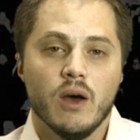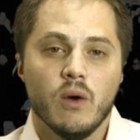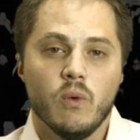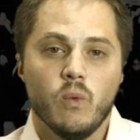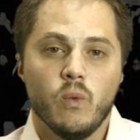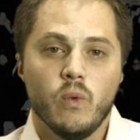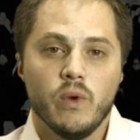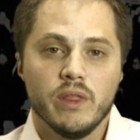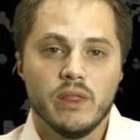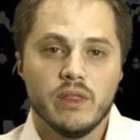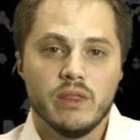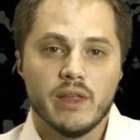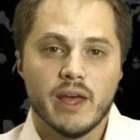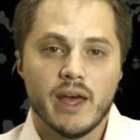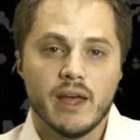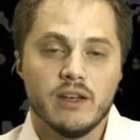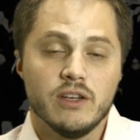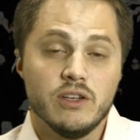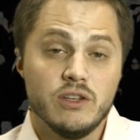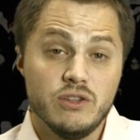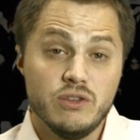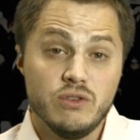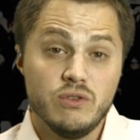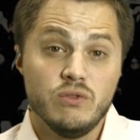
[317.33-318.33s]
with that
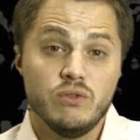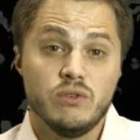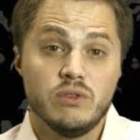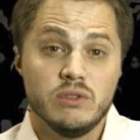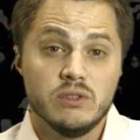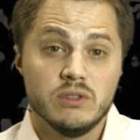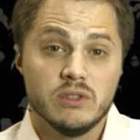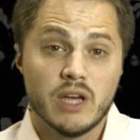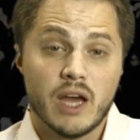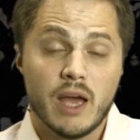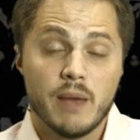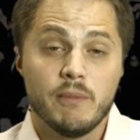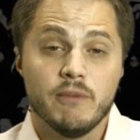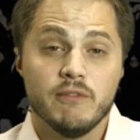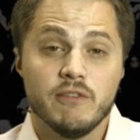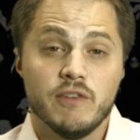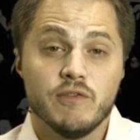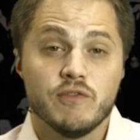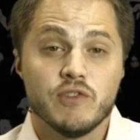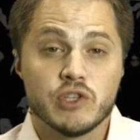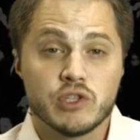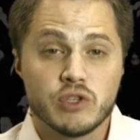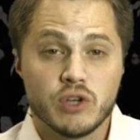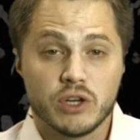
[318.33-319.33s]
new type of
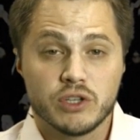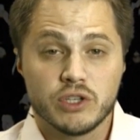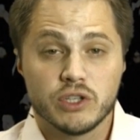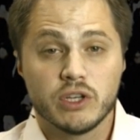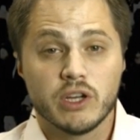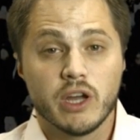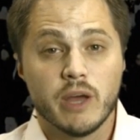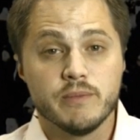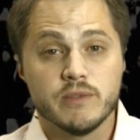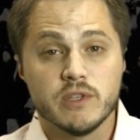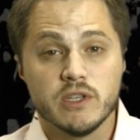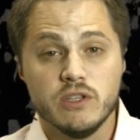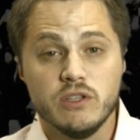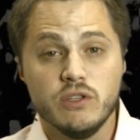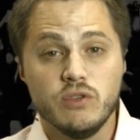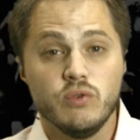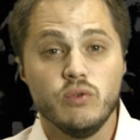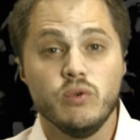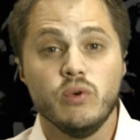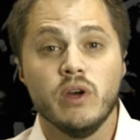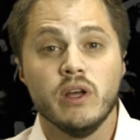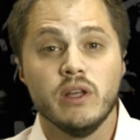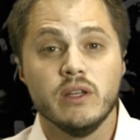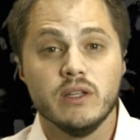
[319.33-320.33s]
infrastructure comes a
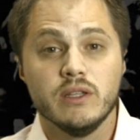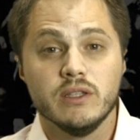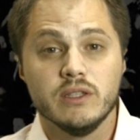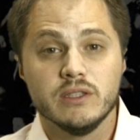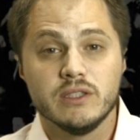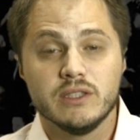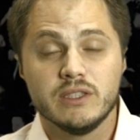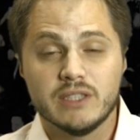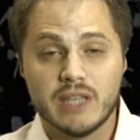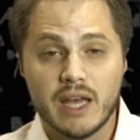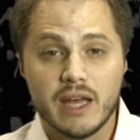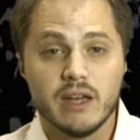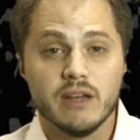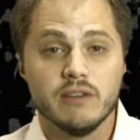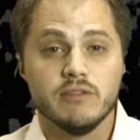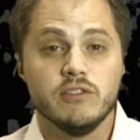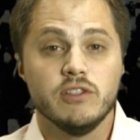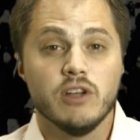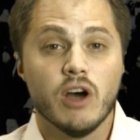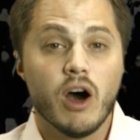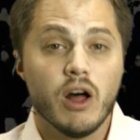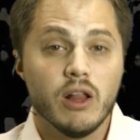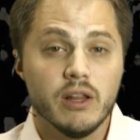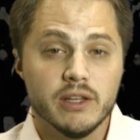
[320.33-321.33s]
new set of
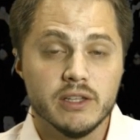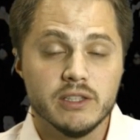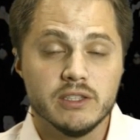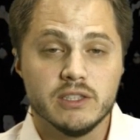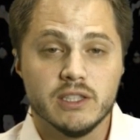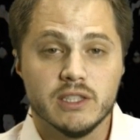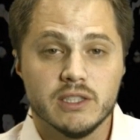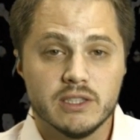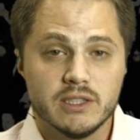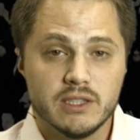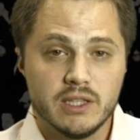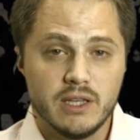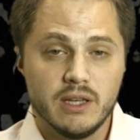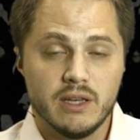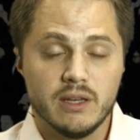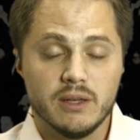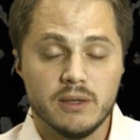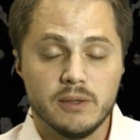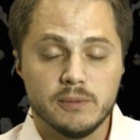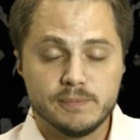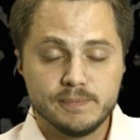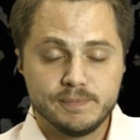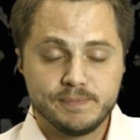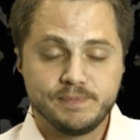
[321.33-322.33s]
knowledge that's
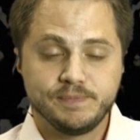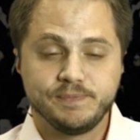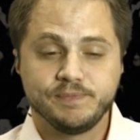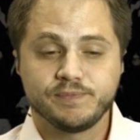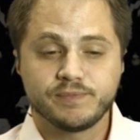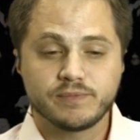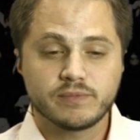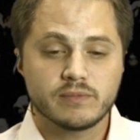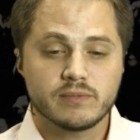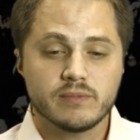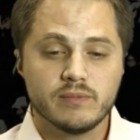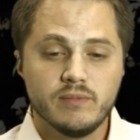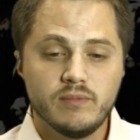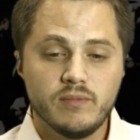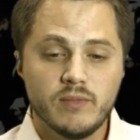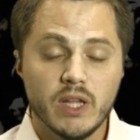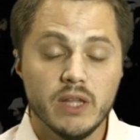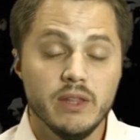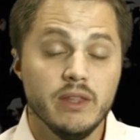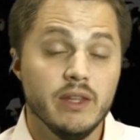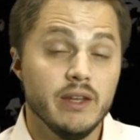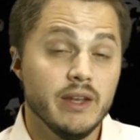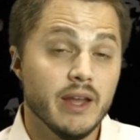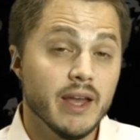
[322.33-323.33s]
needed.
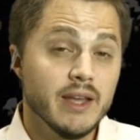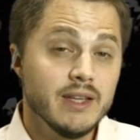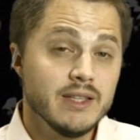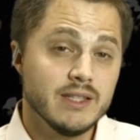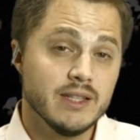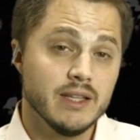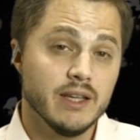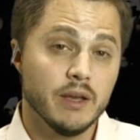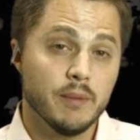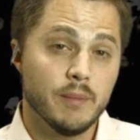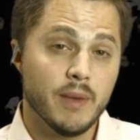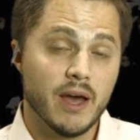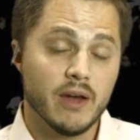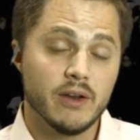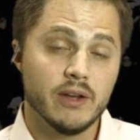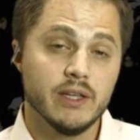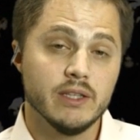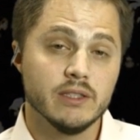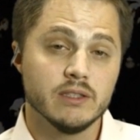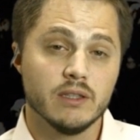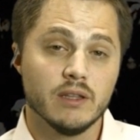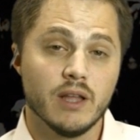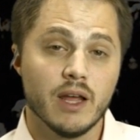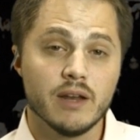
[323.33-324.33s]
The nice thing about it
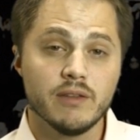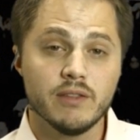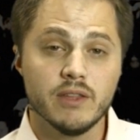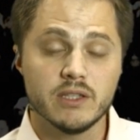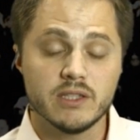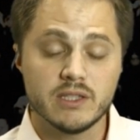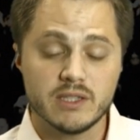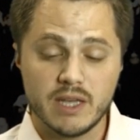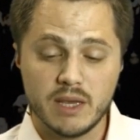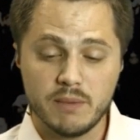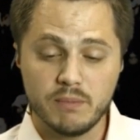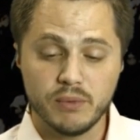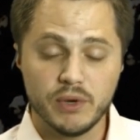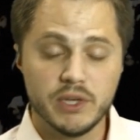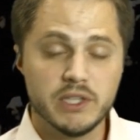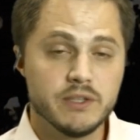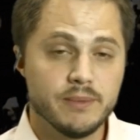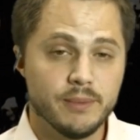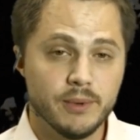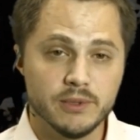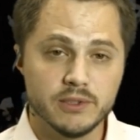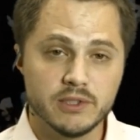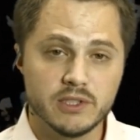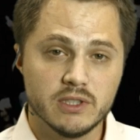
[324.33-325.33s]
is a lot of the same
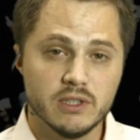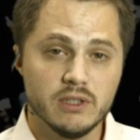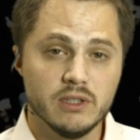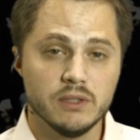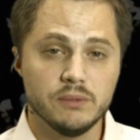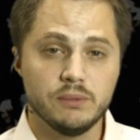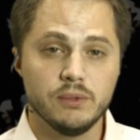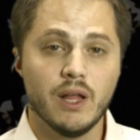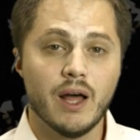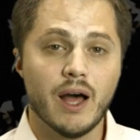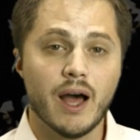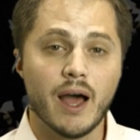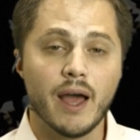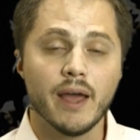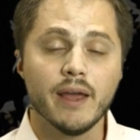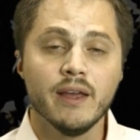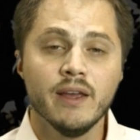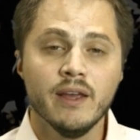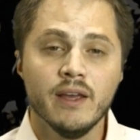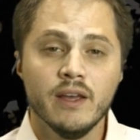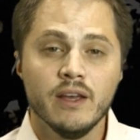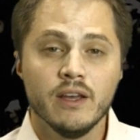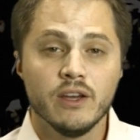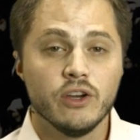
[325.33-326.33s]
principles still apply.
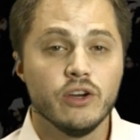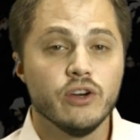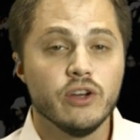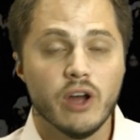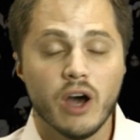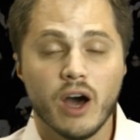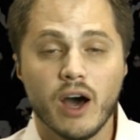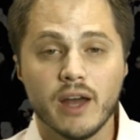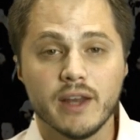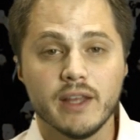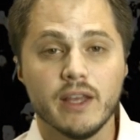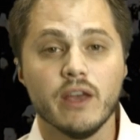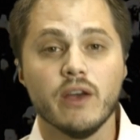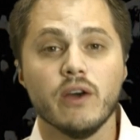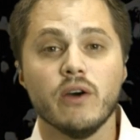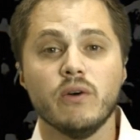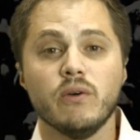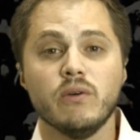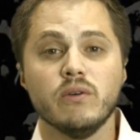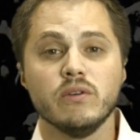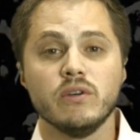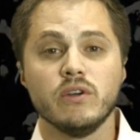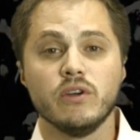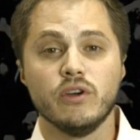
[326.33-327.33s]
Good
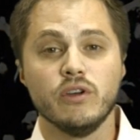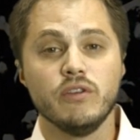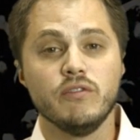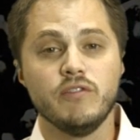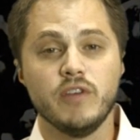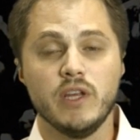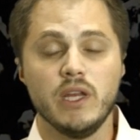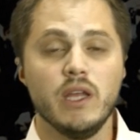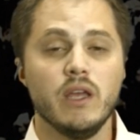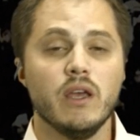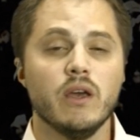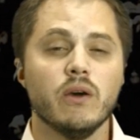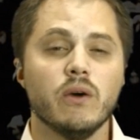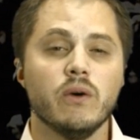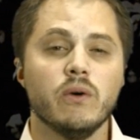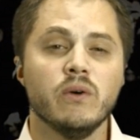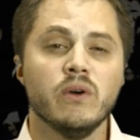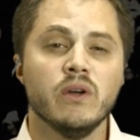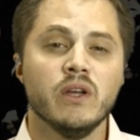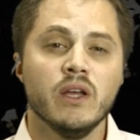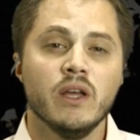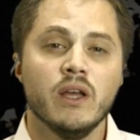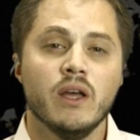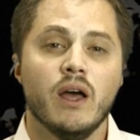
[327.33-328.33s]
audio, good video,
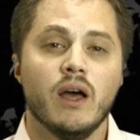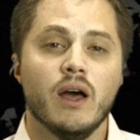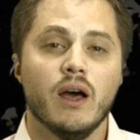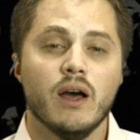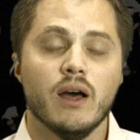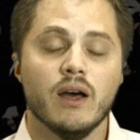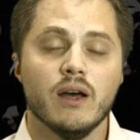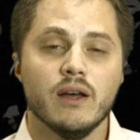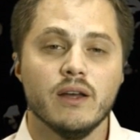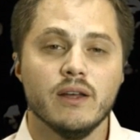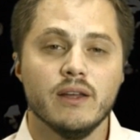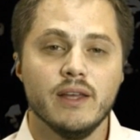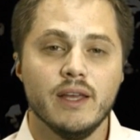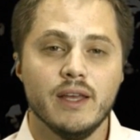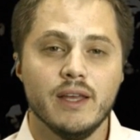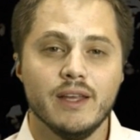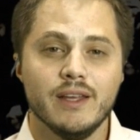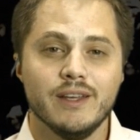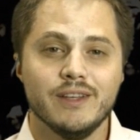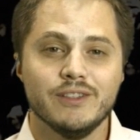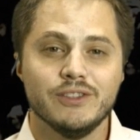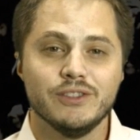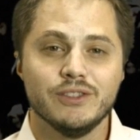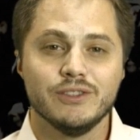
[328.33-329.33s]

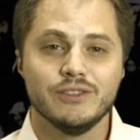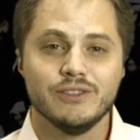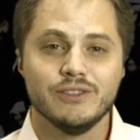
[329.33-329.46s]
and